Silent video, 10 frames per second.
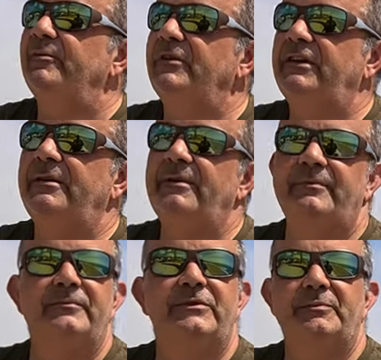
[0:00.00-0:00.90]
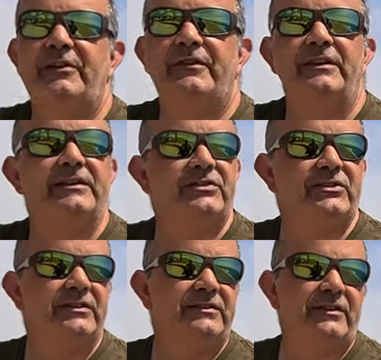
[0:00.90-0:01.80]
want to come up to my village.
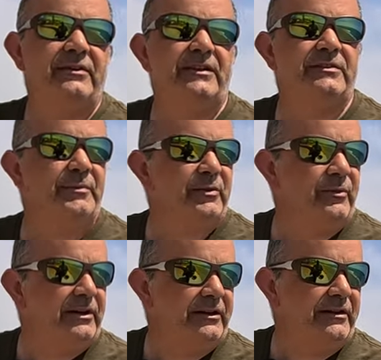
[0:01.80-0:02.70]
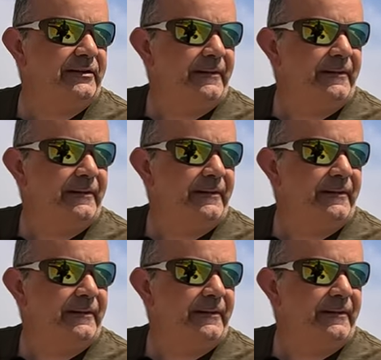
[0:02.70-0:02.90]
And so that's a bit weird.